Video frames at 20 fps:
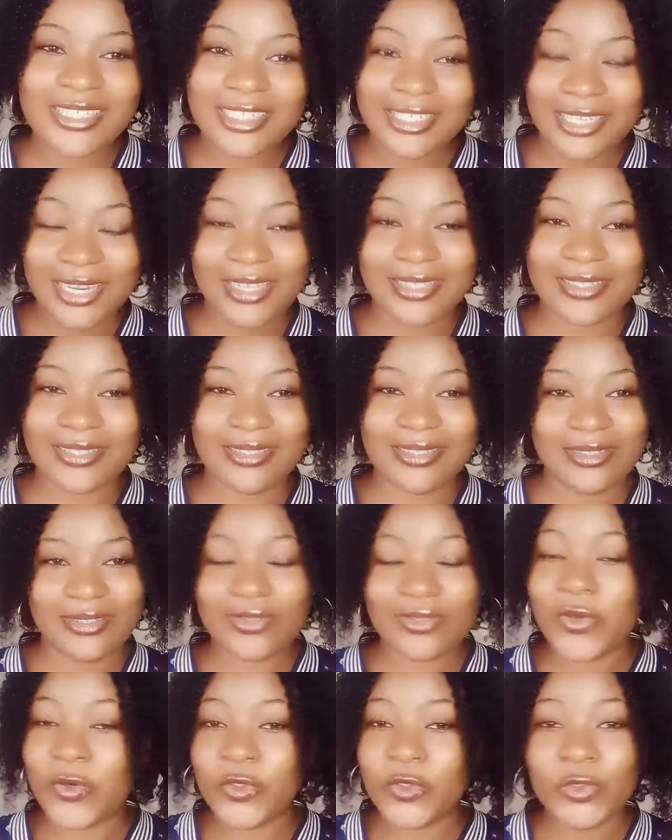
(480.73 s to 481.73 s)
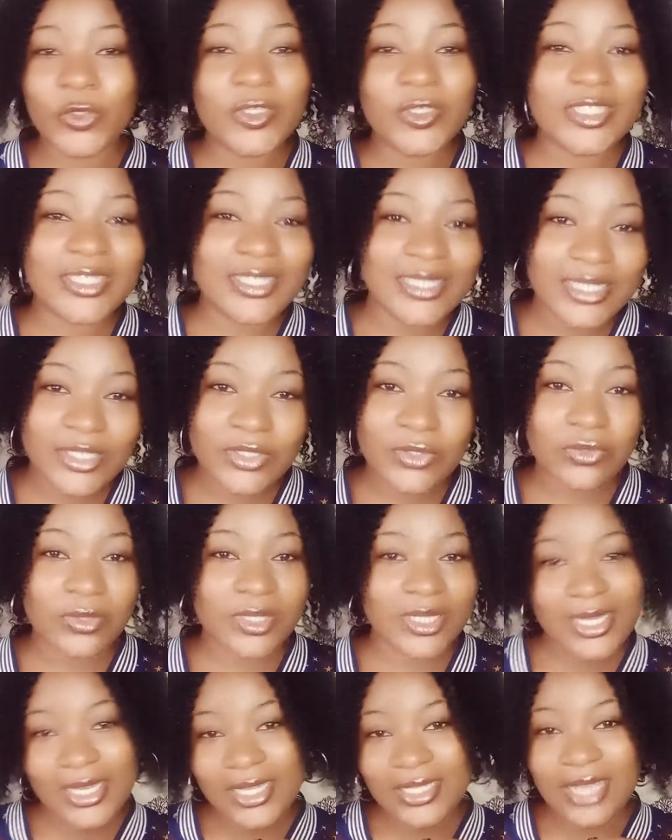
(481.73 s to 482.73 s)
Yes. So you don't need to
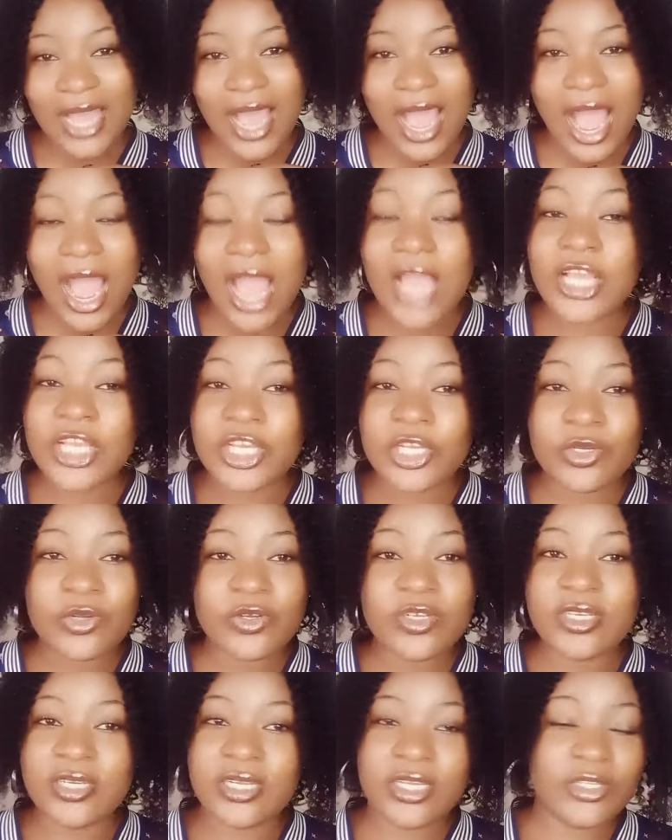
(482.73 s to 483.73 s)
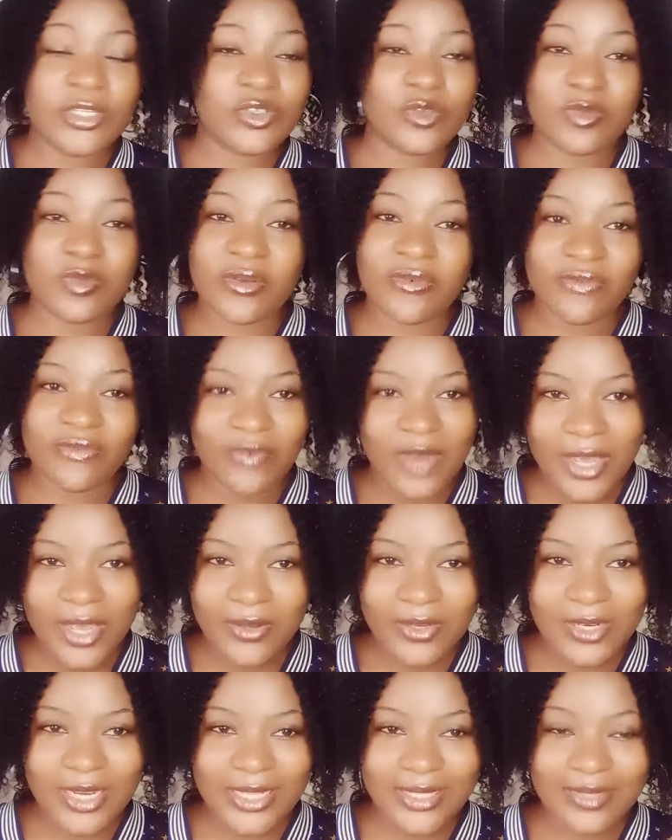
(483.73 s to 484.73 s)
eat her. You don't need to be
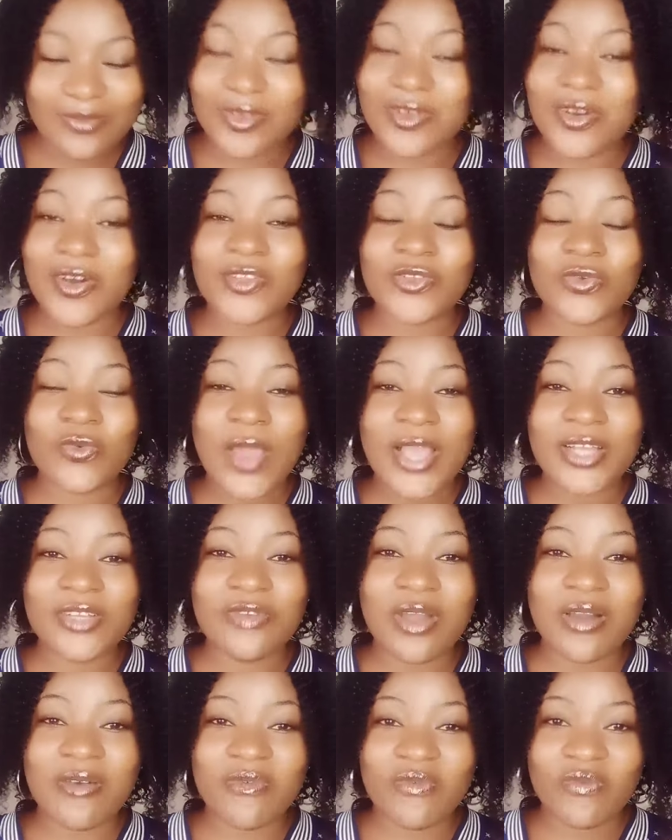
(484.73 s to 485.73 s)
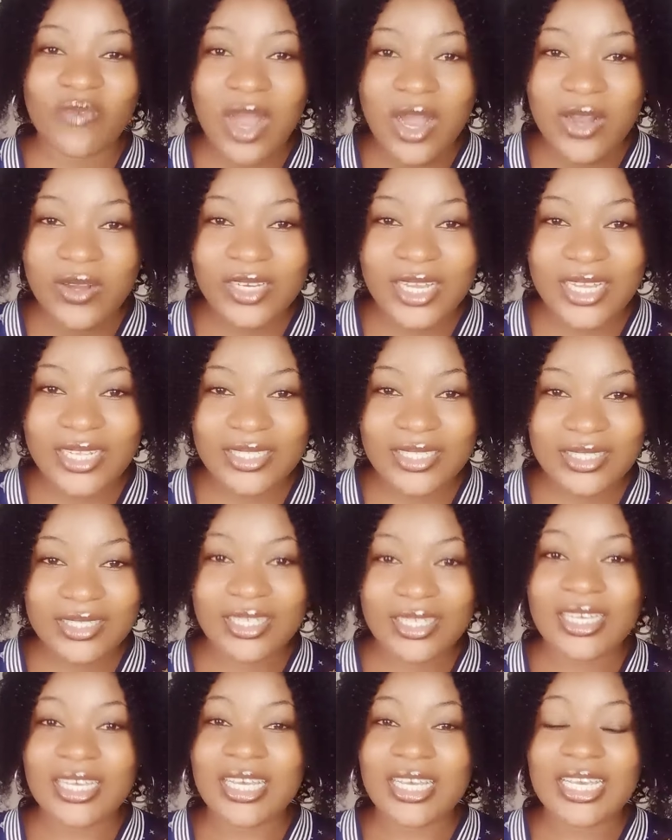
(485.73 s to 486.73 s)
violent. Because when you are violent,
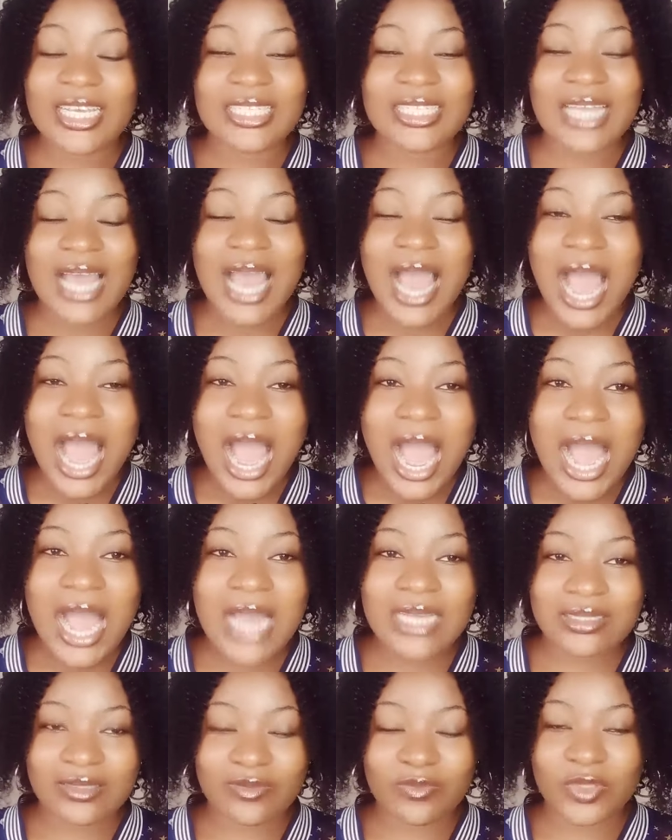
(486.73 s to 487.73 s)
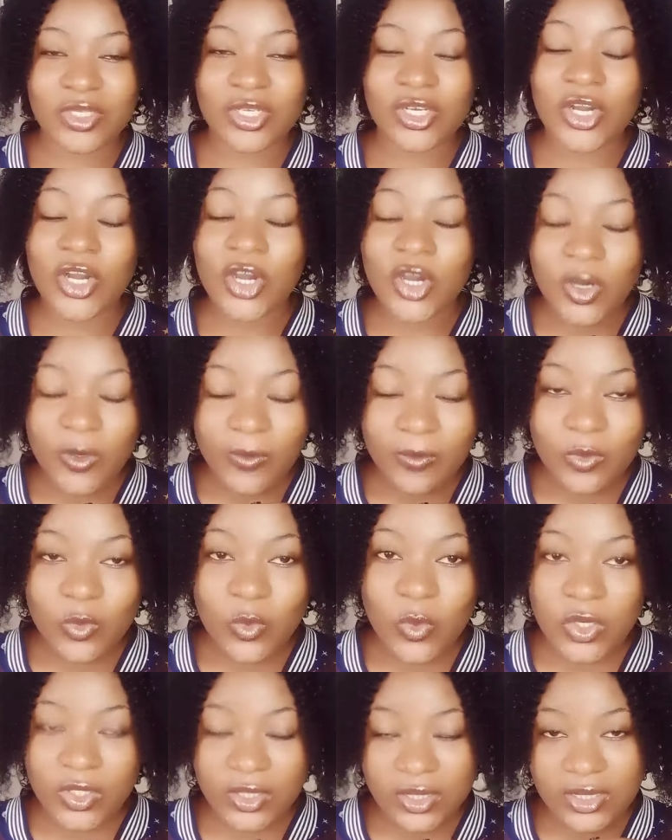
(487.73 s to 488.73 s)
it has
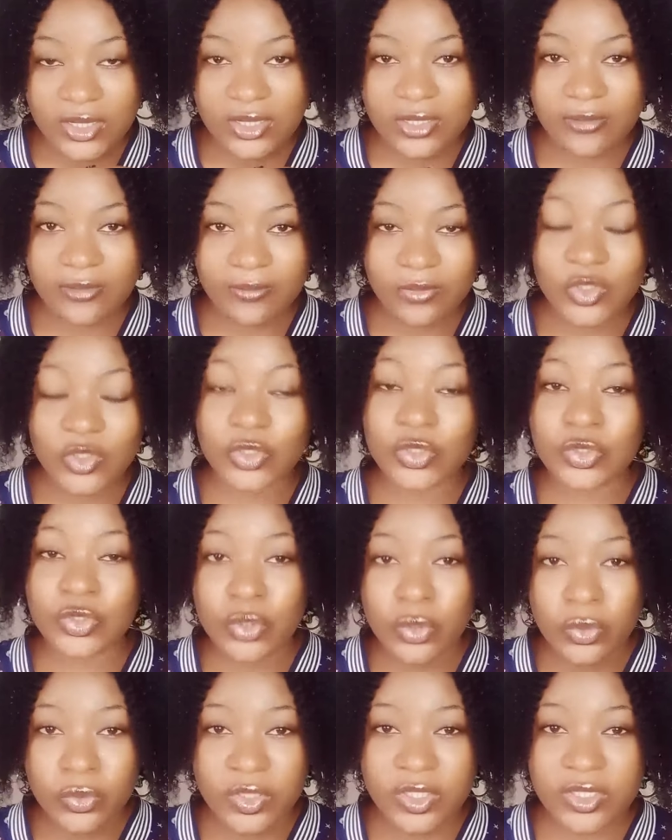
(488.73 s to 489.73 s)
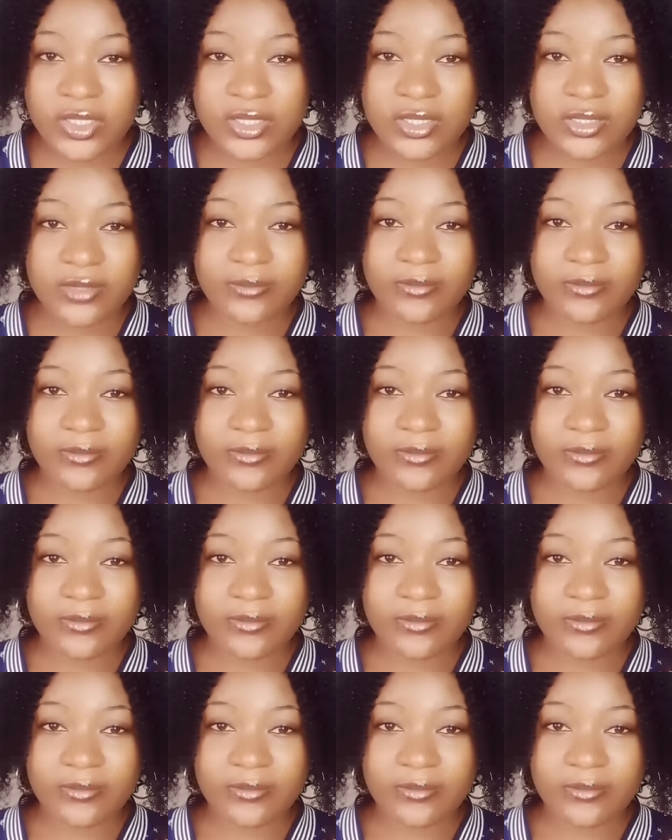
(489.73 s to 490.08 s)
become what? You know it.